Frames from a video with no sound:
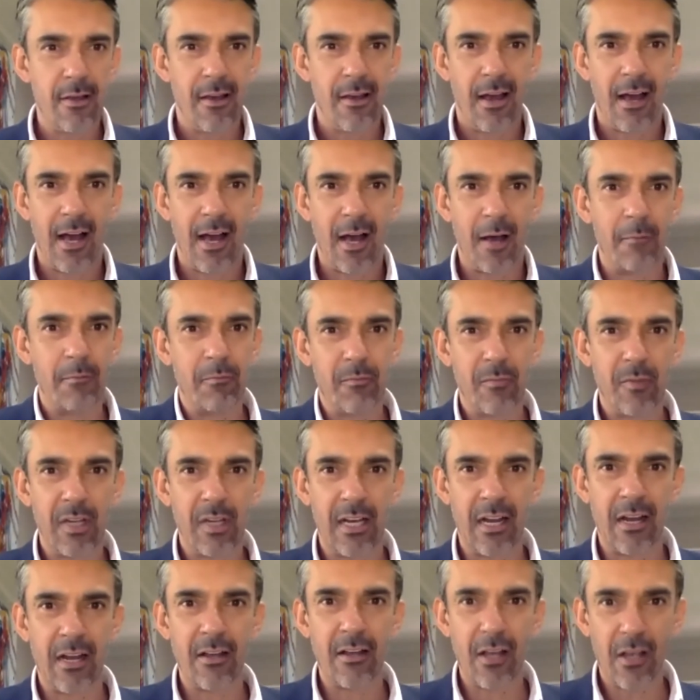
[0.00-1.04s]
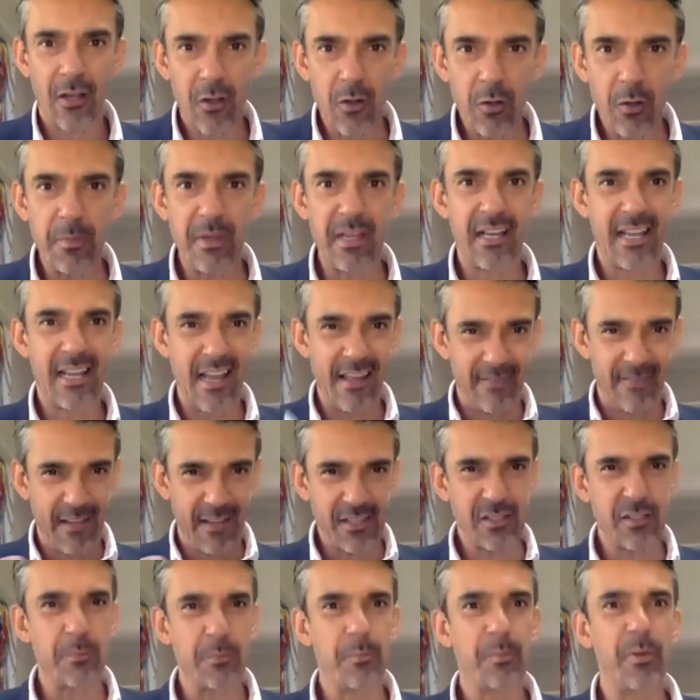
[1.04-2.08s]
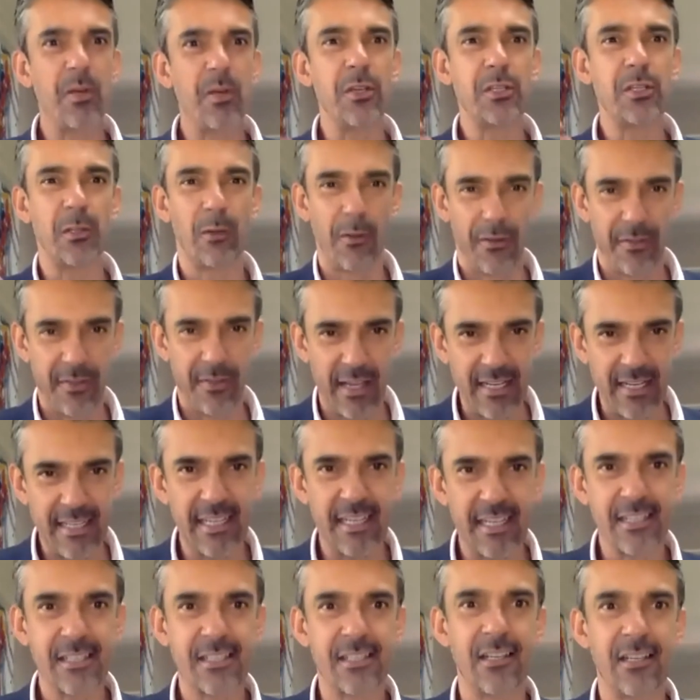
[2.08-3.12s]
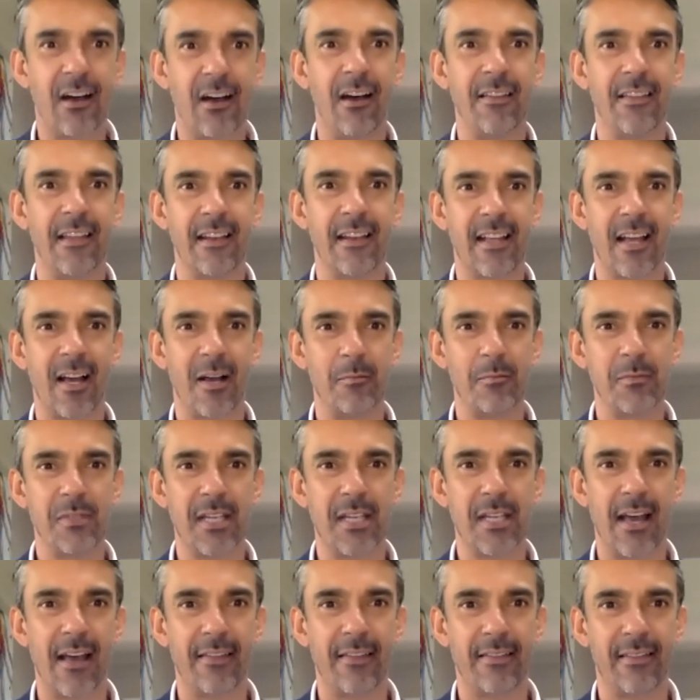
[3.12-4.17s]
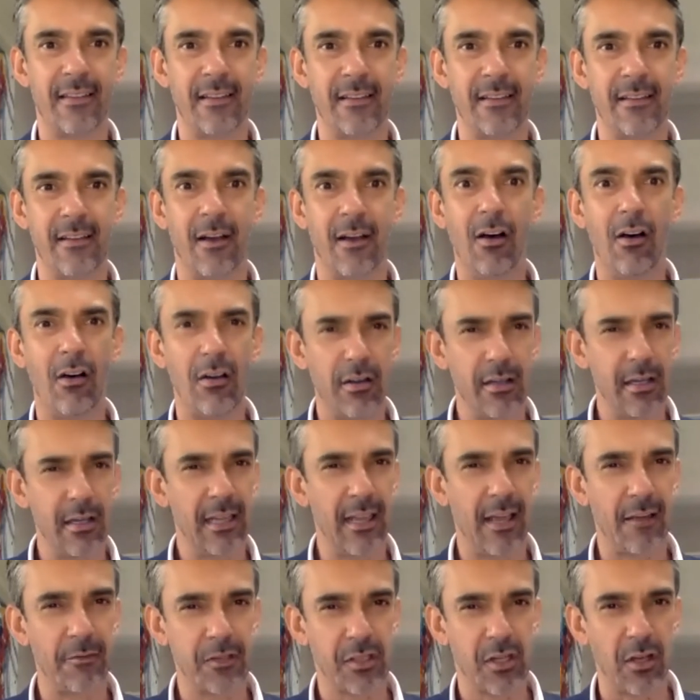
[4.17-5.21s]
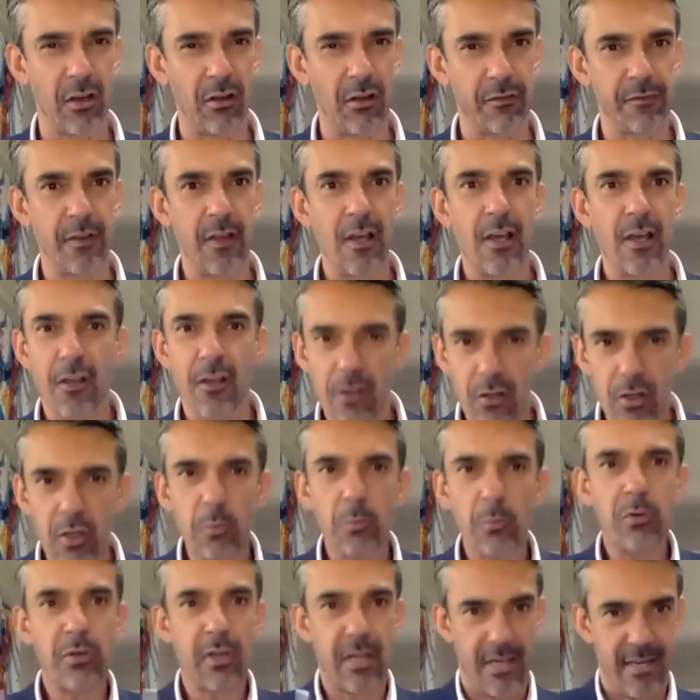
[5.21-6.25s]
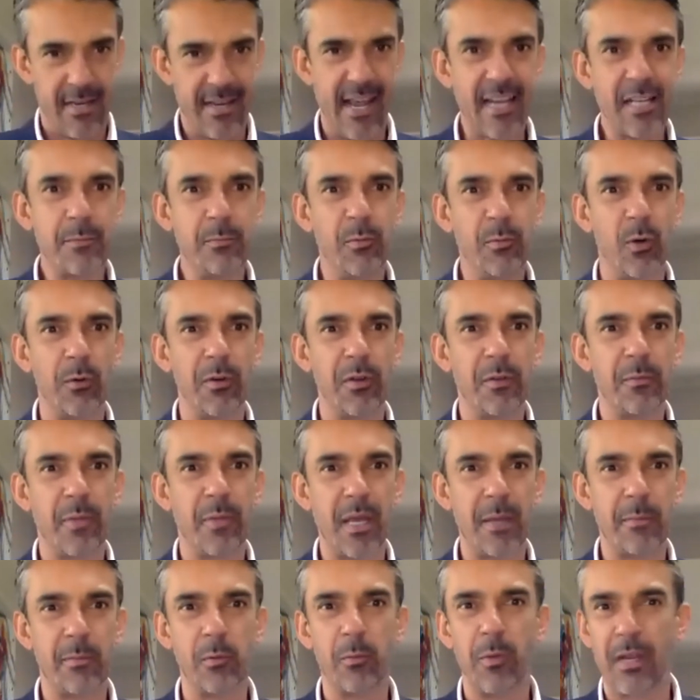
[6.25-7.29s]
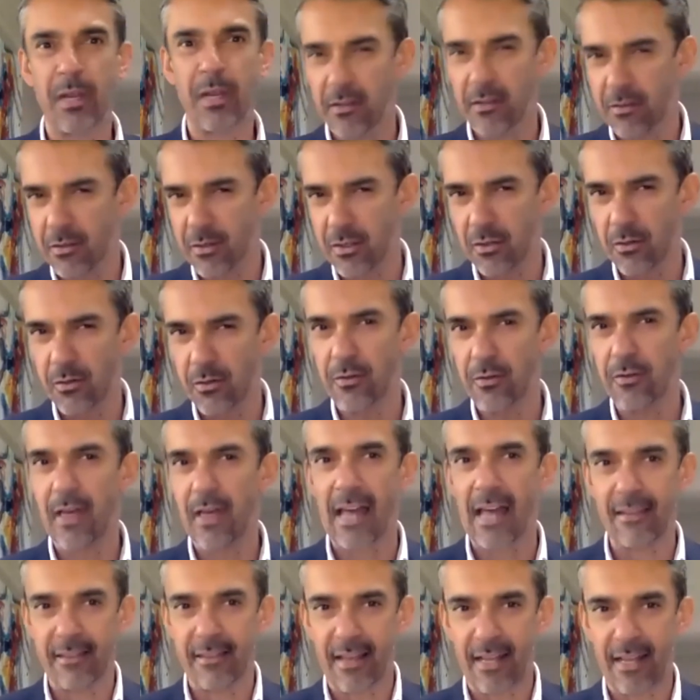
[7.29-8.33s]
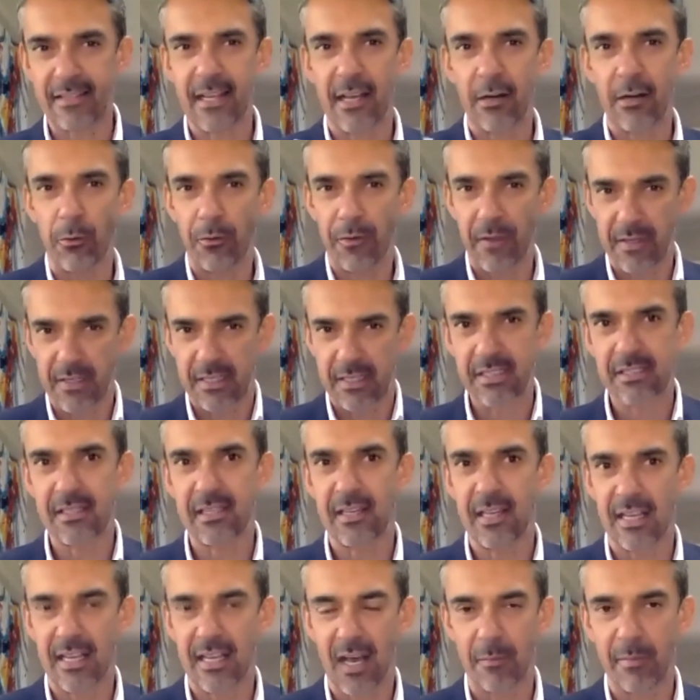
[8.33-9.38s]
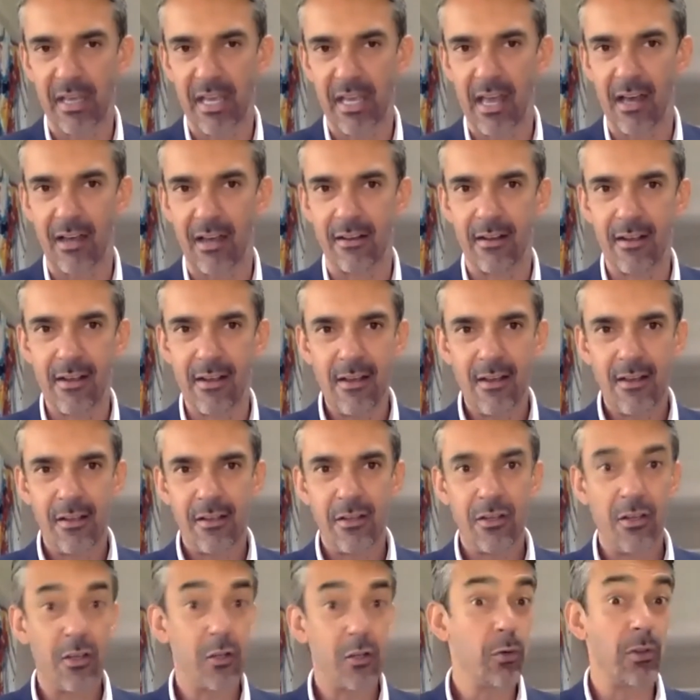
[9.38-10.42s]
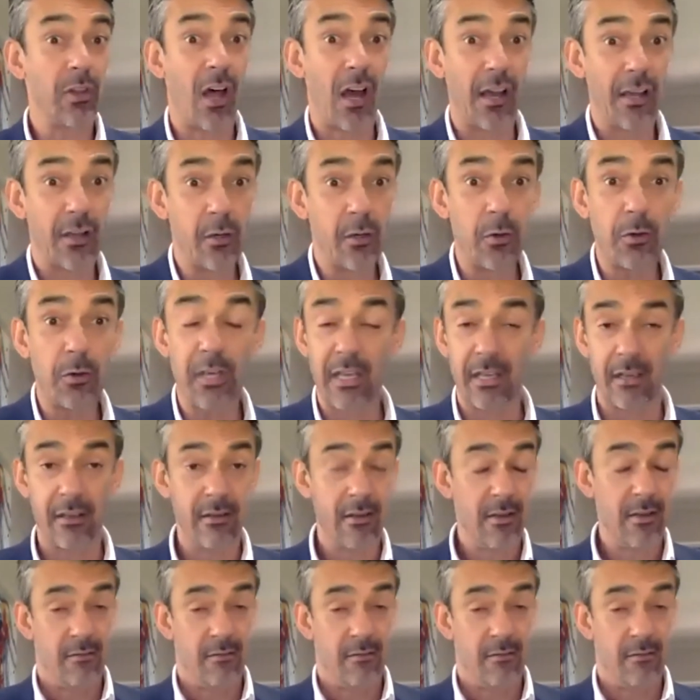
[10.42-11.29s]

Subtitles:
It could be, again, that's the personal, authentic side that comes out, that, he loves golf. You will connect more with people when you do that. That's that authenticity coming out. You could like cooking.